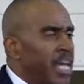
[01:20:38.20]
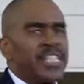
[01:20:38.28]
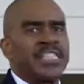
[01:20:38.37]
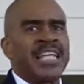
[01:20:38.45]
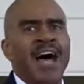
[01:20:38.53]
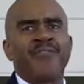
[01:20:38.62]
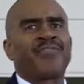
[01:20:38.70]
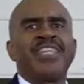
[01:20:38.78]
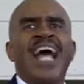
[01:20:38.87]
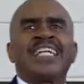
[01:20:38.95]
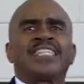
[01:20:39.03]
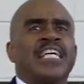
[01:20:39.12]
Is
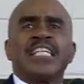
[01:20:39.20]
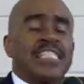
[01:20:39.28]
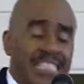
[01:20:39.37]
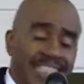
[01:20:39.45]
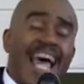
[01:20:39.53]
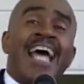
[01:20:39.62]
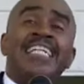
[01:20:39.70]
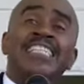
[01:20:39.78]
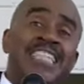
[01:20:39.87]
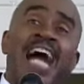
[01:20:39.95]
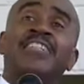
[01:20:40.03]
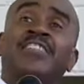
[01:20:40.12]
that
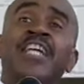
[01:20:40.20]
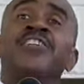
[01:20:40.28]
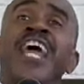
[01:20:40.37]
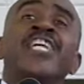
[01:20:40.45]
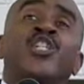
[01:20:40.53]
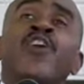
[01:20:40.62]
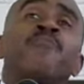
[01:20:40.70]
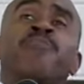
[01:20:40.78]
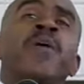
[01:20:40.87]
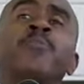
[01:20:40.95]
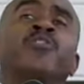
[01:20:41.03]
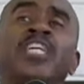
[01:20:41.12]
not the nature of
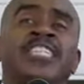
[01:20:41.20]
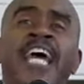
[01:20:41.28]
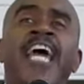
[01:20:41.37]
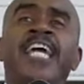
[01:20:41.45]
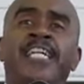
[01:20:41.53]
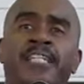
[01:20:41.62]
people today?